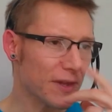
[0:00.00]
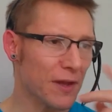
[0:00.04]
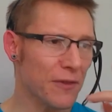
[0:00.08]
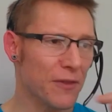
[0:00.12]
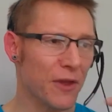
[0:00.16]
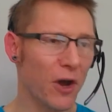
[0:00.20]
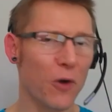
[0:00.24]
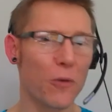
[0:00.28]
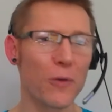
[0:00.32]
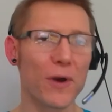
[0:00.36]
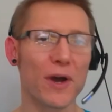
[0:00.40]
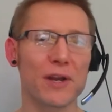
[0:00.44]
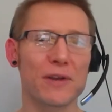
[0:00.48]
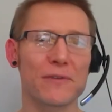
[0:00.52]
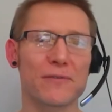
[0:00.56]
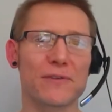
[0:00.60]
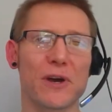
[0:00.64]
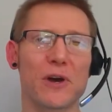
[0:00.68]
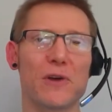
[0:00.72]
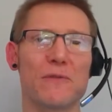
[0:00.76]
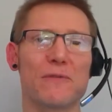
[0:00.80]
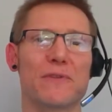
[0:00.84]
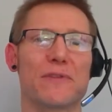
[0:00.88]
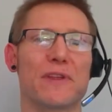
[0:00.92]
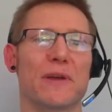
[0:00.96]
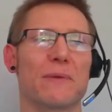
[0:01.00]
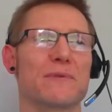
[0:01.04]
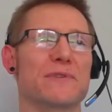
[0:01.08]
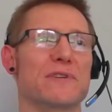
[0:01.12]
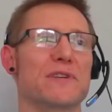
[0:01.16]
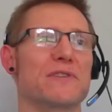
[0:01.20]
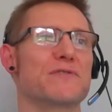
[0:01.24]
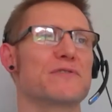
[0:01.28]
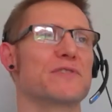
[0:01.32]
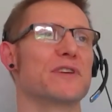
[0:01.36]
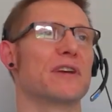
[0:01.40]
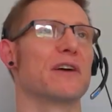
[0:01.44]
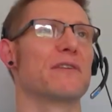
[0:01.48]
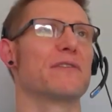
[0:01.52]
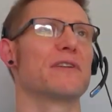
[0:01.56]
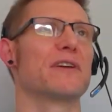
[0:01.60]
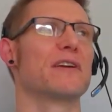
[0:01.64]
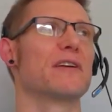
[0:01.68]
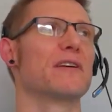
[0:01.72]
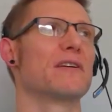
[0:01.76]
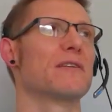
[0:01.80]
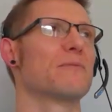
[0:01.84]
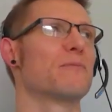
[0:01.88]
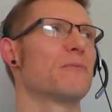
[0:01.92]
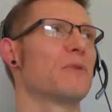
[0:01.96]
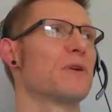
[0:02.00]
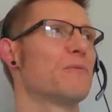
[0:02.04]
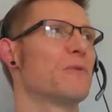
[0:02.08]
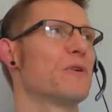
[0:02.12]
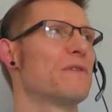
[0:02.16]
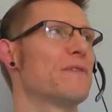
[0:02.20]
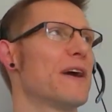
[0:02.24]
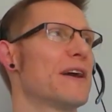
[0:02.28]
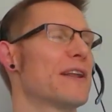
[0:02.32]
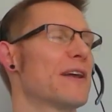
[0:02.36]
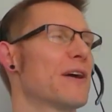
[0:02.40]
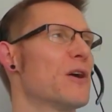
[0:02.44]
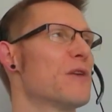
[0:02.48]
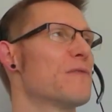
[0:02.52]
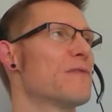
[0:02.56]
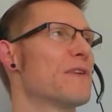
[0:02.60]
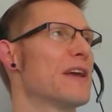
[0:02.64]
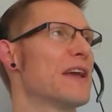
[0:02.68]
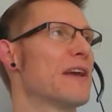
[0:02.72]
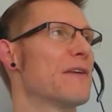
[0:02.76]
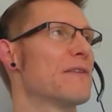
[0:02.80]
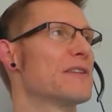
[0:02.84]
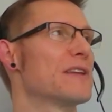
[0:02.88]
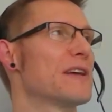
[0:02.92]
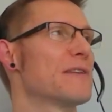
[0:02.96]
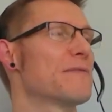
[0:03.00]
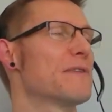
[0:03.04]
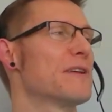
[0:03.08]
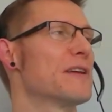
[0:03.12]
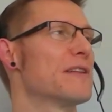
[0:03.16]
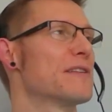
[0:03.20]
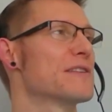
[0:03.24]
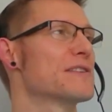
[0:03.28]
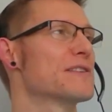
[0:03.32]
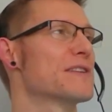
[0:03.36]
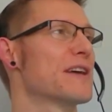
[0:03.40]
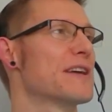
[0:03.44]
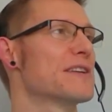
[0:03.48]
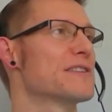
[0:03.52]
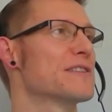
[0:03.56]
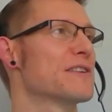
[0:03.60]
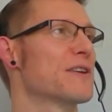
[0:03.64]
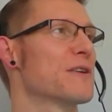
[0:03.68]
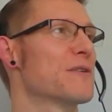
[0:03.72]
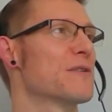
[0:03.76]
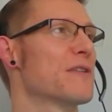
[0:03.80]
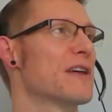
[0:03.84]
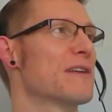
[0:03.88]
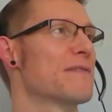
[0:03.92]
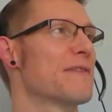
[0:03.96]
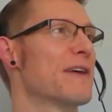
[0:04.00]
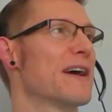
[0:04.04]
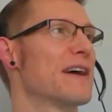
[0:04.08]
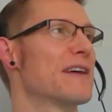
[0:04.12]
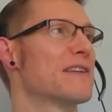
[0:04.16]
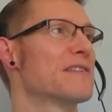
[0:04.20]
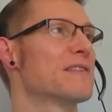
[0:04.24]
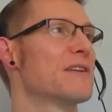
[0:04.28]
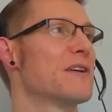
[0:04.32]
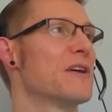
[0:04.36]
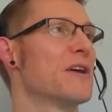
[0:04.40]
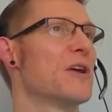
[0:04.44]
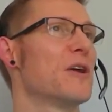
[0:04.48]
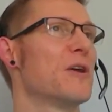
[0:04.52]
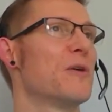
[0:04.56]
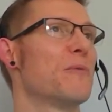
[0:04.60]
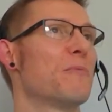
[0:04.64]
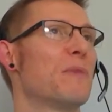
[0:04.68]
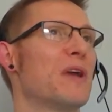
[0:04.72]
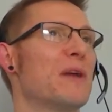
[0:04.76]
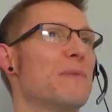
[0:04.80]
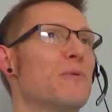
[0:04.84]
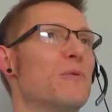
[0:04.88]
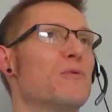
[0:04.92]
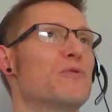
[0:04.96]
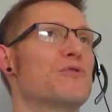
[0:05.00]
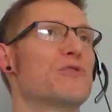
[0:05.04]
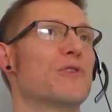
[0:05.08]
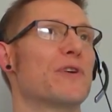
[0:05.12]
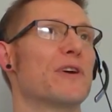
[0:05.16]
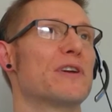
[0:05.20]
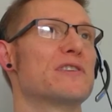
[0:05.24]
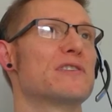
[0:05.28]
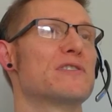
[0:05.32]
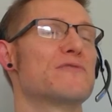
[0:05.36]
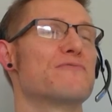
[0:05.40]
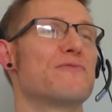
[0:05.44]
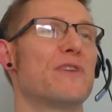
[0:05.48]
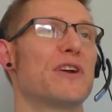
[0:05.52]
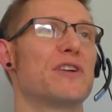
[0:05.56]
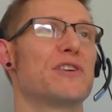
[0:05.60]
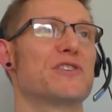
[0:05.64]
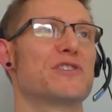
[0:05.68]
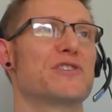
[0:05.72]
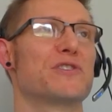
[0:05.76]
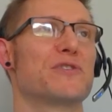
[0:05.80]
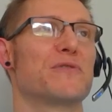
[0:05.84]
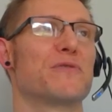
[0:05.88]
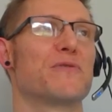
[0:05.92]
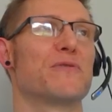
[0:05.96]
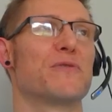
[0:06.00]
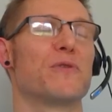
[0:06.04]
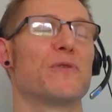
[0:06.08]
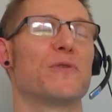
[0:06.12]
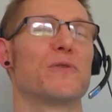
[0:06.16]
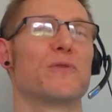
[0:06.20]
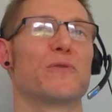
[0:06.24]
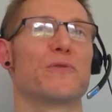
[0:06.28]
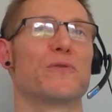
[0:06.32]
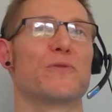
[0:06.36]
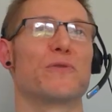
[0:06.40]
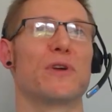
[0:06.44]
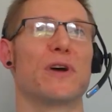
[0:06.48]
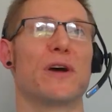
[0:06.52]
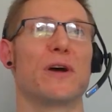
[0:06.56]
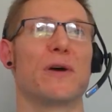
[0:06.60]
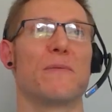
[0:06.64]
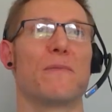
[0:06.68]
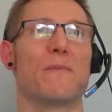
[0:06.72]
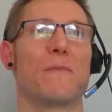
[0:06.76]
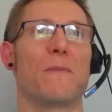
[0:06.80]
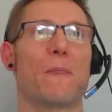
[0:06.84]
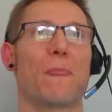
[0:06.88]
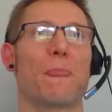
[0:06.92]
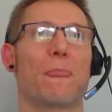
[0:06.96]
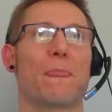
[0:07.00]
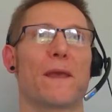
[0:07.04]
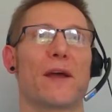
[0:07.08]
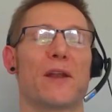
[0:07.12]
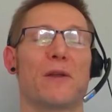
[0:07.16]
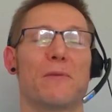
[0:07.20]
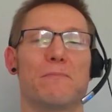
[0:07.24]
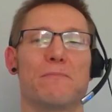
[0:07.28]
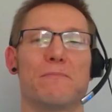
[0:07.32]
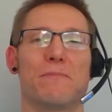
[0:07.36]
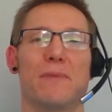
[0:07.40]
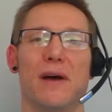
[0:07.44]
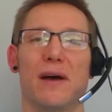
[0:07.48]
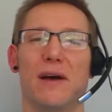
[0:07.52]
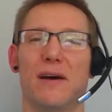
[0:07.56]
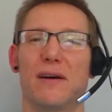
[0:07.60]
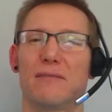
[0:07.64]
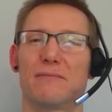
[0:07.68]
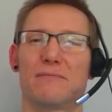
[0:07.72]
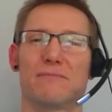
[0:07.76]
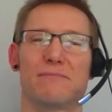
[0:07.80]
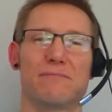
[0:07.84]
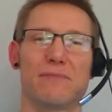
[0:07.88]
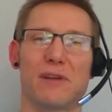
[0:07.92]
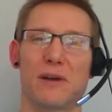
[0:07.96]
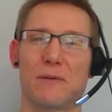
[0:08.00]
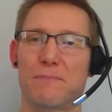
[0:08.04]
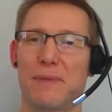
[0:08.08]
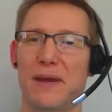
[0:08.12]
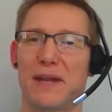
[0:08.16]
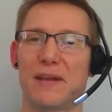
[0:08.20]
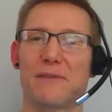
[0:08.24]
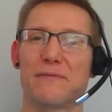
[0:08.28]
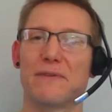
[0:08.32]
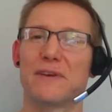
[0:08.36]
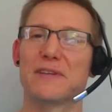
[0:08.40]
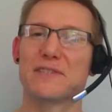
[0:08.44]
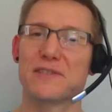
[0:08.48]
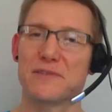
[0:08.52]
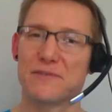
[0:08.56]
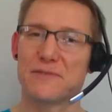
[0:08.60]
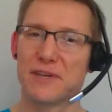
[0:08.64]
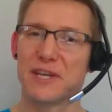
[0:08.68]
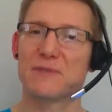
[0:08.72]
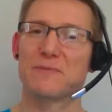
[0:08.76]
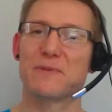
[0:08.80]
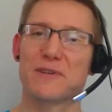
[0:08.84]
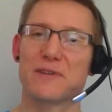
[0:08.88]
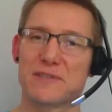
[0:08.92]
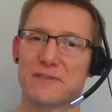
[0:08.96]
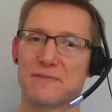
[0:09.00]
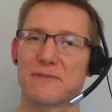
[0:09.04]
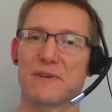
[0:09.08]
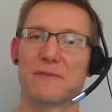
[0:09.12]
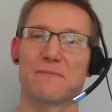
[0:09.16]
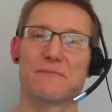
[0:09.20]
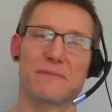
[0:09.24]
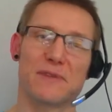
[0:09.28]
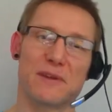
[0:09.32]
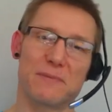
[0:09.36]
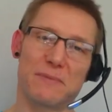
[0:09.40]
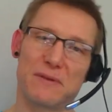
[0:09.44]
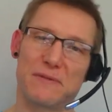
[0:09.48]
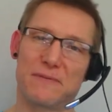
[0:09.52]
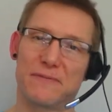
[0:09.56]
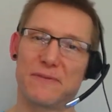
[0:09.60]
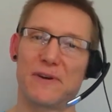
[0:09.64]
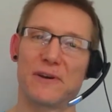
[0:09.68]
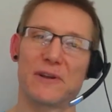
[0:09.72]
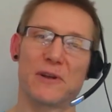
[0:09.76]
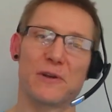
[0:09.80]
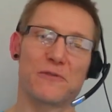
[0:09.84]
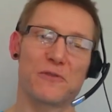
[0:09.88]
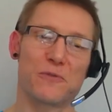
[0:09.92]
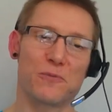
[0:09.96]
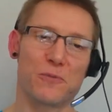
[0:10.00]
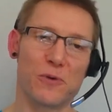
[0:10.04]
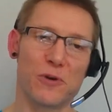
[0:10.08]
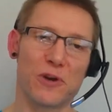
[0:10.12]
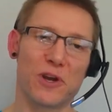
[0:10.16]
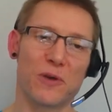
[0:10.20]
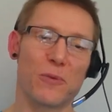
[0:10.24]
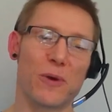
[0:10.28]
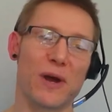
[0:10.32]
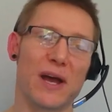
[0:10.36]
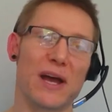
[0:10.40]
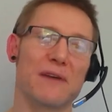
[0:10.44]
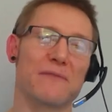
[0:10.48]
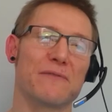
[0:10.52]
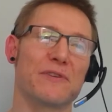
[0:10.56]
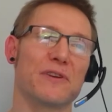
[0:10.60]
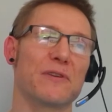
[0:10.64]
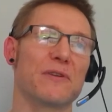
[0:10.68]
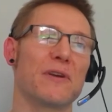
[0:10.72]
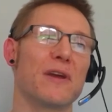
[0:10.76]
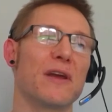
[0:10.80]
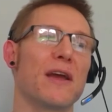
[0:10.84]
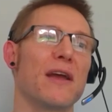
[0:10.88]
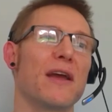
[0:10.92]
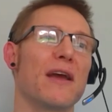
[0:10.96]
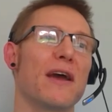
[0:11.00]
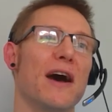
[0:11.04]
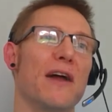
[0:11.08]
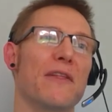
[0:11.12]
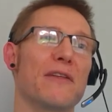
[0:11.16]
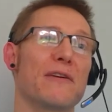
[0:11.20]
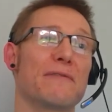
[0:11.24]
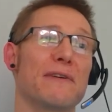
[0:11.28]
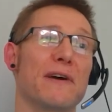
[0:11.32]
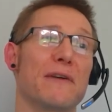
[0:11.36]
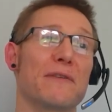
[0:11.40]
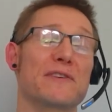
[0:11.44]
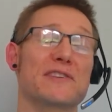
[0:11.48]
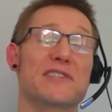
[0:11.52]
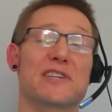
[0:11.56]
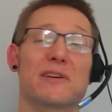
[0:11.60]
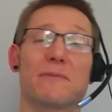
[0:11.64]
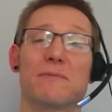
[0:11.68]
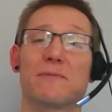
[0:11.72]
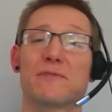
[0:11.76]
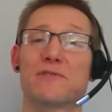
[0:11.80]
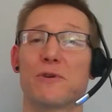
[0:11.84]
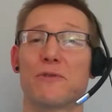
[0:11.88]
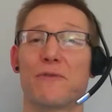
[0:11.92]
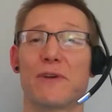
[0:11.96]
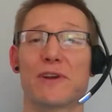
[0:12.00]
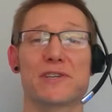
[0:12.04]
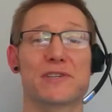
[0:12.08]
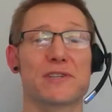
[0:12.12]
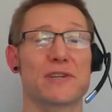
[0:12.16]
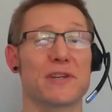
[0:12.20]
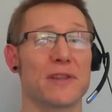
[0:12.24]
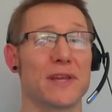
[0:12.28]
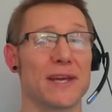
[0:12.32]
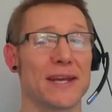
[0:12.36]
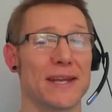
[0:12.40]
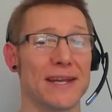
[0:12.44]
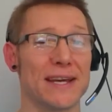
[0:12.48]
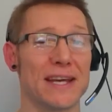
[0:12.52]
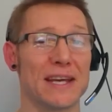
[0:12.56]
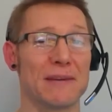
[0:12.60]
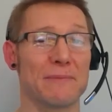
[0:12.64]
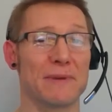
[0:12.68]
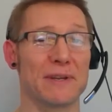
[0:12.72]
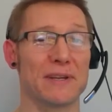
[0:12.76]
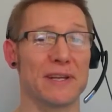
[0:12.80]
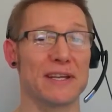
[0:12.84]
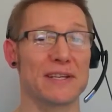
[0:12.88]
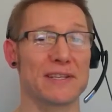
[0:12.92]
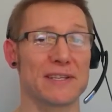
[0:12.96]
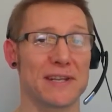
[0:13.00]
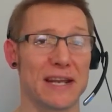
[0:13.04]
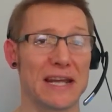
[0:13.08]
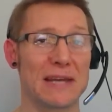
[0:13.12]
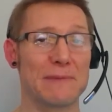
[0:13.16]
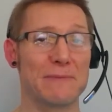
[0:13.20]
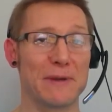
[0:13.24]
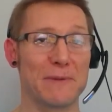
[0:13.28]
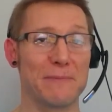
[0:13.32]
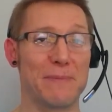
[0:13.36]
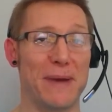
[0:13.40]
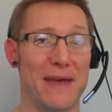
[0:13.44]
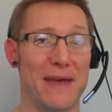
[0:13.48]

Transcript: the whole kind of COVID thing was interesting. I think we, we've had it over here and definitely in the States. I know they've had people trying to register for um, kind of uh, benefits and things because they've, they've been furloughed from work and what have you. And they found that someone's already registered their name and is claiming